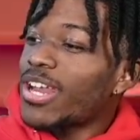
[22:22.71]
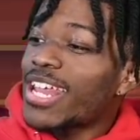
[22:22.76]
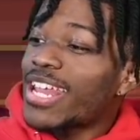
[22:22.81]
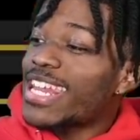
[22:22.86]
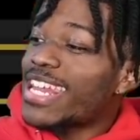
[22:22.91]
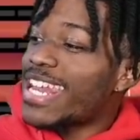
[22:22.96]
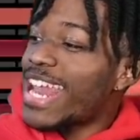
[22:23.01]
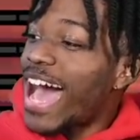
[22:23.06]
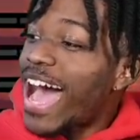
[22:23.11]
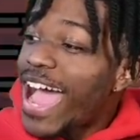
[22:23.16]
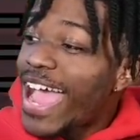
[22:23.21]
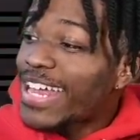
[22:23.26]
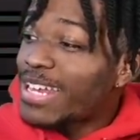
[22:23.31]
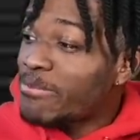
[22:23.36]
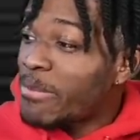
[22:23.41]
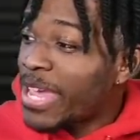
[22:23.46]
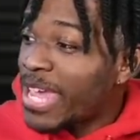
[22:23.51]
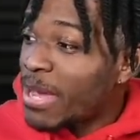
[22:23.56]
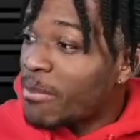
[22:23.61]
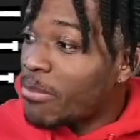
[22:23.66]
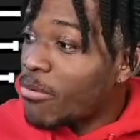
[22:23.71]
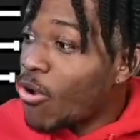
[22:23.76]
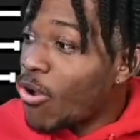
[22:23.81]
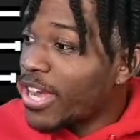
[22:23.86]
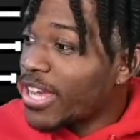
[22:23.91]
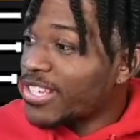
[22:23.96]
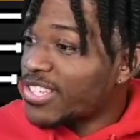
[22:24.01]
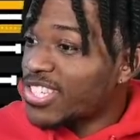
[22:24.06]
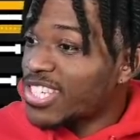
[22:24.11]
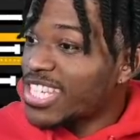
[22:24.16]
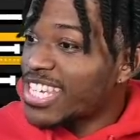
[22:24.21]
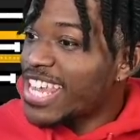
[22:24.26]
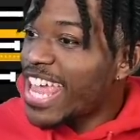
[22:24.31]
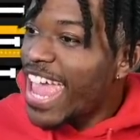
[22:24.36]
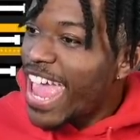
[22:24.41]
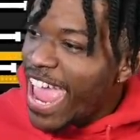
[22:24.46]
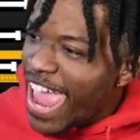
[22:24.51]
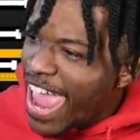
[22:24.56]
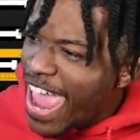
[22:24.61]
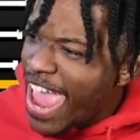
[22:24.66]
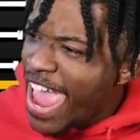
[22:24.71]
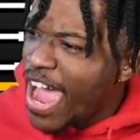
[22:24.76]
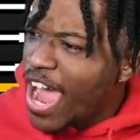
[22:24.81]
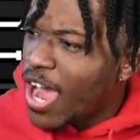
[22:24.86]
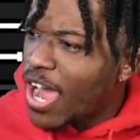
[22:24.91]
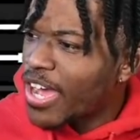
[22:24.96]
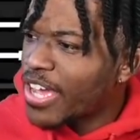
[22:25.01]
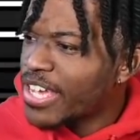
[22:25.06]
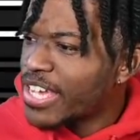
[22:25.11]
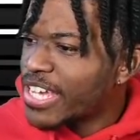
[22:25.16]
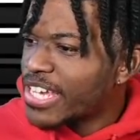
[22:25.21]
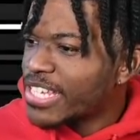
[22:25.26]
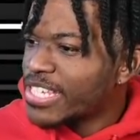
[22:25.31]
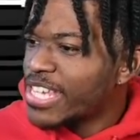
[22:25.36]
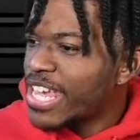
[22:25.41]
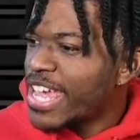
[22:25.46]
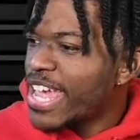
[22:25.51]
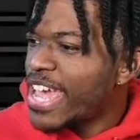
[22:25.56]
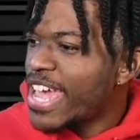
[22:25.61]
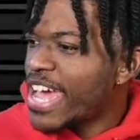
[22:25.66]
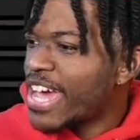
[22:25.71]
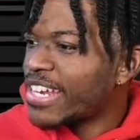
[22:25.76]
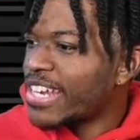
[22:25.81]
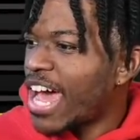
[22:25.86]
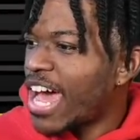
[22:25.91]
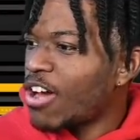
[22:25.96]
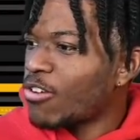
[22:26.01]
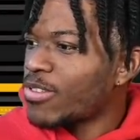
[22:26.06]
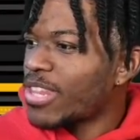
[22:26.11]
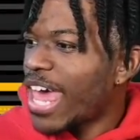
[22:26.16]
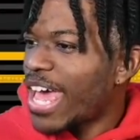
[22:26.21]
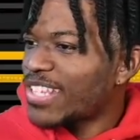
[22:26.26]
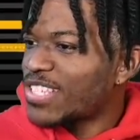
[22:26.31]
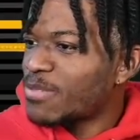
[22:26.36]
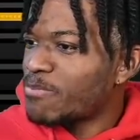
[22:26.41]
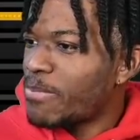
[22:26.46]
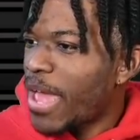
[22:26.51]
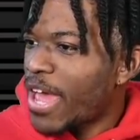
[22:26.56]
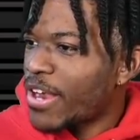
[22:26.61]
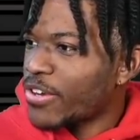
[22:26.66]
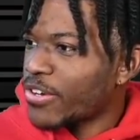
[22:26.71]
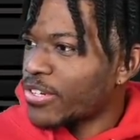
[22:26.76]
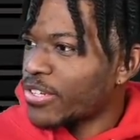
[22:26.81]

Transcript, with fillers: a nine man, boys. Yeah, yeah. Now that's better.